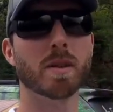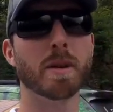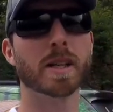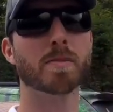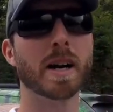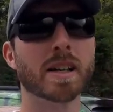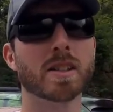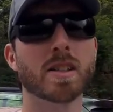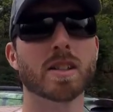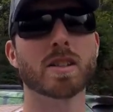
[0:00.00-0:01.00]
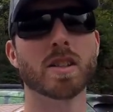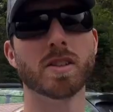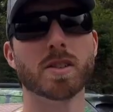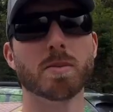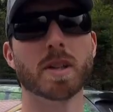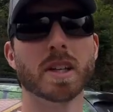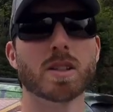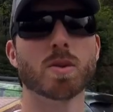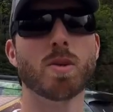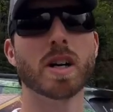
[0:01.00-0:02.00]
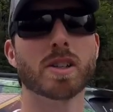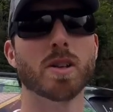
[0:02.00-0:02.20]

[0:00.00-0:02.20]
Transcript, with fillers: best practices and some things to watch